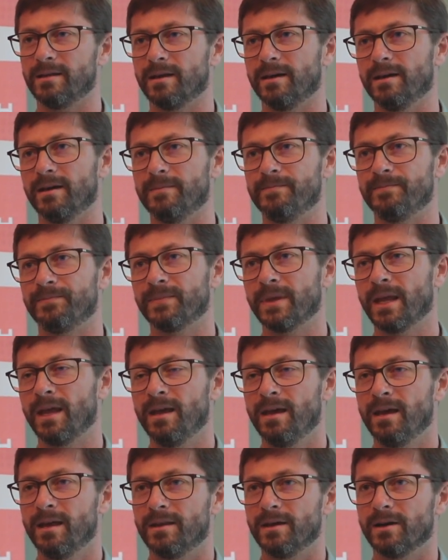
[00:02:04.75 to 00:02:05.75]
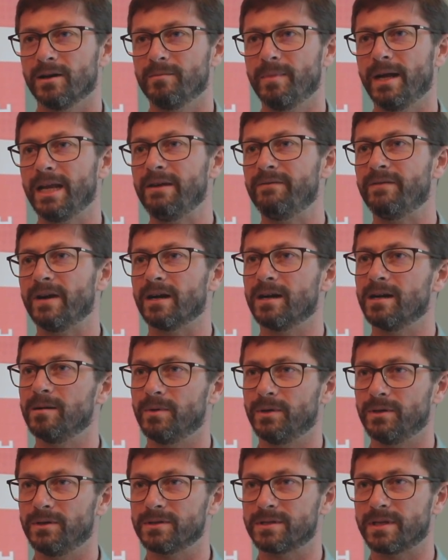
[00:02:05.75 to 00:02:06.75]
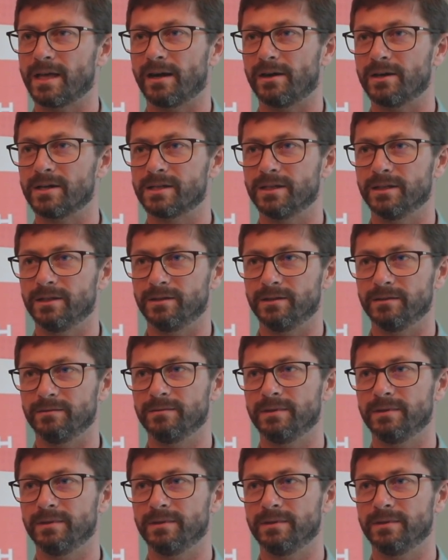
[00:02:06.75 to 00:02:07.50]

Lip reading: There are many variables that are still